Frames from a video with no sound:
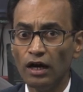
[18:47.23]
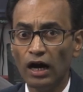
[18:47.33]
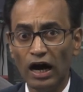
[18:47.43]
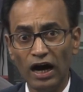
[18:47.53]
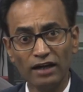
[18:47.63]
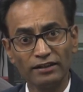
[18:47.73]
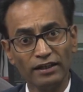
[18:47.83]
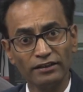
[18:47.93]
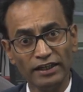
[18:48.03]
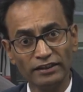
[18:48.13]
Are there
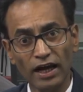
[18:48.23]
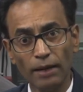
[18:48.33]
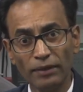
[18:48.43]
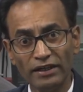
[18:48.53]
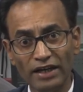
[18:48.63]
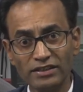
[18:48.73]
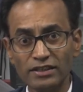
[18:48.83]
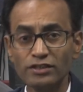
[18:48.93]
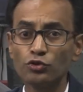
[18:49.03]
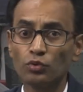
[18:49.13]
data
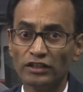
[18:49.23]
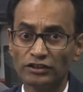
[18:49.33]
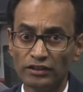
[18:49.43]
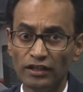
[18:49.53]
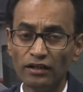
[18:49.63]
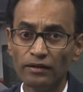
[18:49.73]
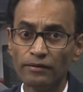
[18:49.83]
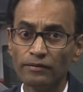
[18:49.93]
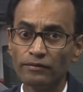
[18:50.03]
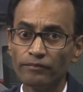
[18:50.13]
appendices to consider?
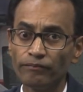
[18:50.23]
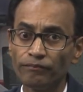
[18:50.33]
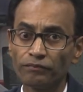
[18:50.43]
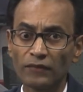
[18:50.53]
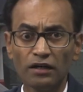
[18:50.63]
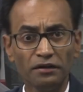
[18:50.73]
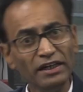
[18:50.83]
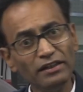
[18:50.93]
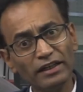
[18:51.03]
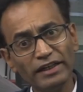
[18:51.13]
Read
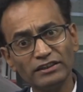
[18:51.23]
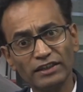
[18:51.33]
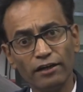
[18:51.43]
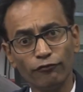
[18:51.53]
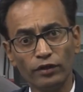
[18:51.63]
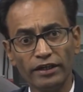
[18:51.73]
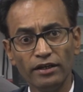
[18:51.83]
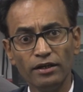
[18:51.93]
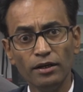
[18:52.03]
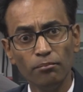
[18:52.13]
the case carefully.
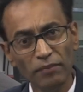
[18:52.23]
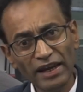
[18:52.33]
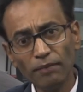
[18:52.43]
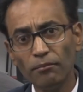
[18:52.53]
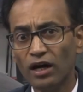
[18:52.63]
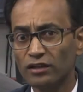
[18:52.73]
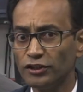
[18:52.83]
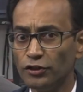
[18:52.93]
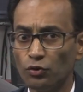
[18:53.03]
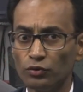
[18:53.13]
Make
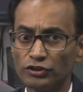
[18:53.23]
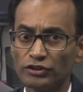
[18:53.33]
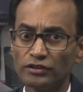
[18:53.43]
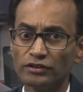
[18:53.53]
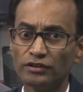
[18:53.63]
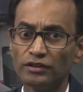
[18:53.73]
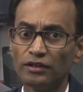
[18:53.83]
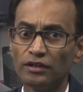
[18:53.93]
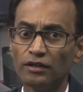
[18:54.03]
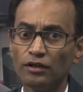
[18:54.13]
margin notes.
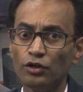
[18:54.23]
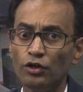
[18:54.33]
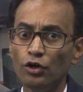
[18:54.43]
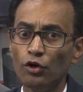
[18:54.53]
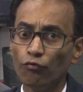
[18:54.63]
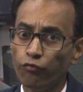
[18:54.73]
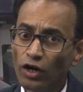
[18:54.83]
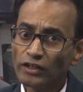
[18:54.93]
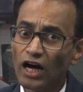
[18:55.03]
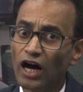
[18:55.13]

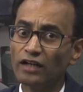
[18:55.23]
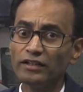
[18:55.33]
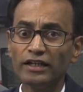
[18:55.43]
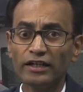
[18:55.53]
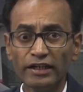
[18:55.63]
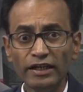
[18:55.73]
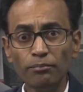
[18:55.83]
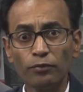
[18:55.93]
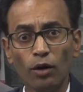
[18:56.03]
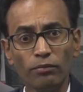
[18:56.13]
What are the key
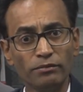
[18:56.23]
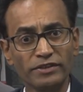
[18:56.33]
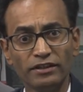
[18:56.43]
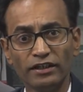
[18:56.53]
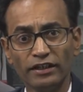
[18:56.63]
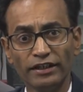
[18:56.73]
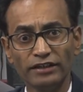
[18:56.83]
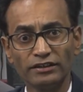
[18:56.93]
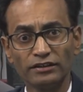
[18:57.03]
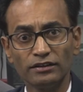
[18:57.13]
problems in the
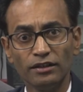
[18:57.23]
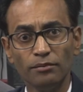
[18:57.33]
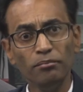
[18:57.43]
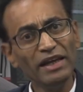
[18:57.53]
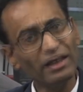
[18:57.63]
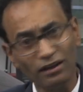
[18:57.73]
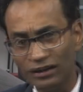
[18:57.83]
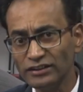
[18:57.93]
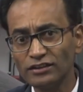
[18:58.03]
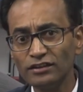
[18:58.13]
case? Make a
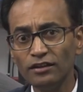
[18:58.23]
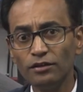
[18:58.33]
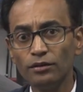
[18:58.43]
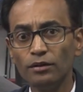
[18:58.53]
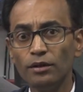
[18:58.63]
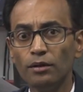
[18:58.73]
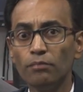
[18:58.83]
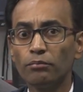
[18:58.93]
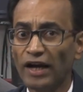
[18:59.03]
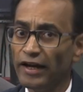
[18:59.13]
list.
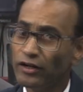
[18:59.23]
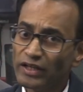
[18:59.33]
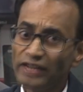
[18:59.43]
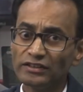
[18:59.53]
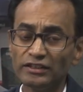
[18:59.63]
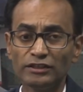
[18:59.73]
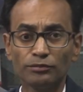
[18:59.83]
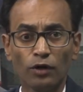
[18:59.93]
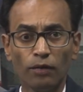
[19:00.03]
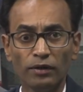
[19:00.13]
Prioritize these
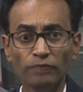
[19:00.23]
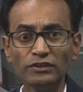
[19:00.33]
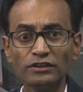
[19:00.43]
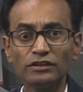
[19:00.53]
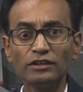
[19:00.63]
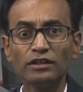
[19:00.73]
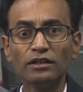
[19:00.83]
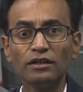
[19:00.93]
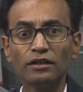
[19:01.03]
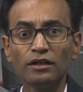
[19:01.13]
problems.
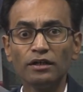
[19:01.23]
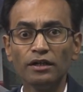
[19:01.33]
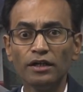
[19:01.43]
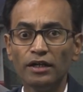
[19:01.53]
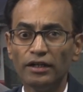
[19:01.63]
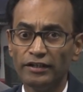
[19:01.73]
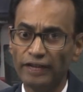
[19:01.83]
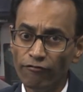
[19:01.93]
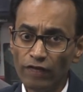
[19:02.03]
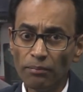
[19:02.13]

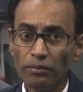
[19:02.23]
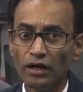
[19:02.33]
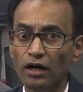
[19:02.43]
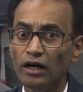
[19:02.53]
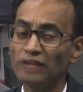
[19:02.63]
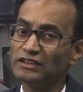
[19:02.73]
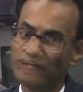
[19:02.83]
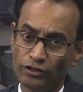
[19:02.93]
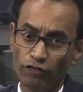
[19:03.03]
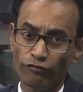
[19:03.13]
Develop a set
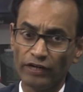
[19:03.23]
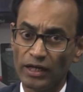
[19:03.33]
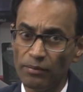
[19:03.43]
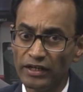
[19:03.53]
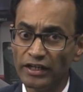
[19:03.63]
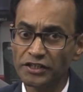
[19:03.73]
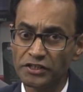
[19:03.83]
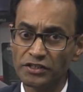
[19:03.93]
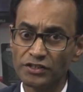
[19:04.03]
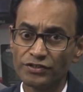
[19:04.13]
of
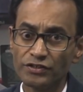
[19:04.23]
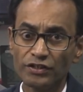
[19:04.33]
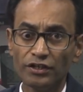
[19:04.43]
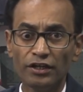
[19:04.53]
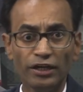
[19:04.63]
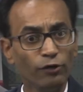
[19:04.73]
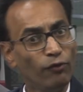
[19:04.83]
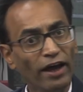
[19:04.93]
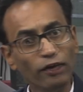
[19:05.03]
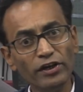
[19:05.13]
recommendations.
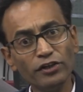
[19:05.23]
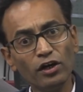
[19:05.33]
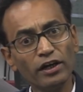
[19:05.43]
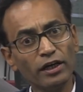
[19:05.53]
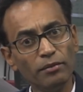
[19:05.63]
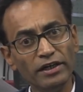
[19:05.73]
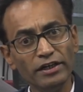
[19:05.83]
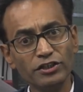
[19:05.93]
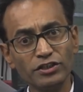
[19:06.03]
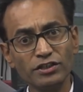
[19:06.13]
Evaluate your
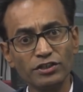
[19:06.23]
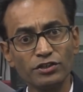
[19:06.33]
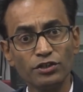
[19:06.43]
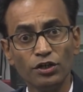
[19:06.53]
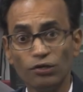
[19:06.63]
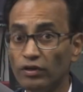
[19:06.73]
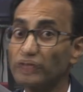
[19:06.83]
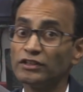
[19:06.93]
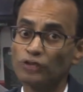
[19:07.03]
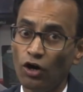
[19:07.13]
recommendations
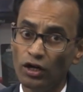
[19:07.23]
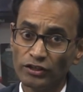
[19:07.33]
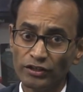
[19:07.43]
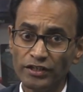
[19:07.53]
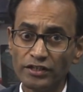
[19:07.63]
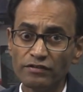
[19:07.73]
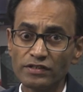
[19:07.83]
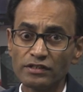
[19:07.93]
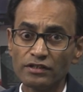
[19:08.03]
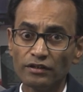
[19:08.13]
versus alternatives.
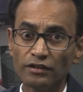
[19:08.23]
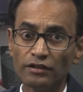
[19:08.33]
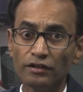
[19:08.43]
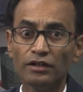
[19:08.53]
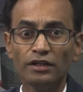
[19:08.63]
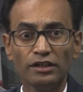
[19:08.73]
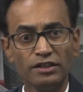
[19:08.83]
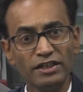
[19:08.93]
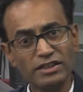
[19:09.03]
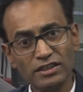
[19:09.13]

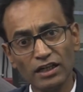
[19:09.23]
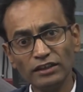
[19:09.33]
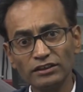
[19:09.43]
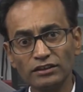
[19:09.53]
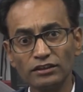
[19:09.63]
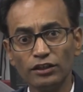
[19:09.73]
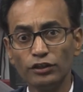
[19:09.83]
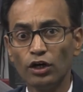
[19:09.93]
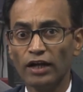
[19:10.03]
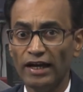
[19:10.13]
Discuss
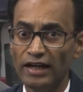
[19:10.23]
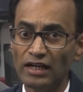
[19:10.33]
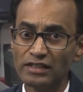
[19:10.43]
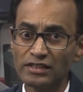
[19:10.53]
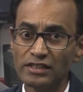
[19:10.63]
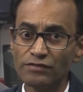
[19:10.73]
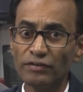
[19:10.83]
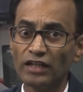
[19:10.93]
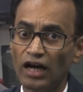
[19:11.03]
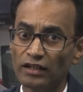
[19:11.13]
your analysis with
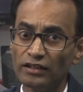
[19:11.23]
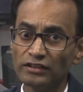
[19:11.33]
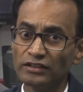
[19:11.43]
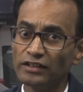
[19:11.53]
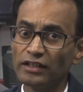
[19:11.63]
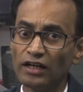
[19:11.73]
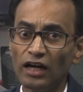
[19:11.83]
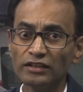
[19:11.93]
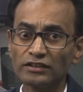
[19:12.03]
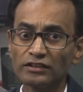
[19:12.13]
others in the
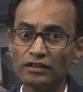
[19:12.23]
class.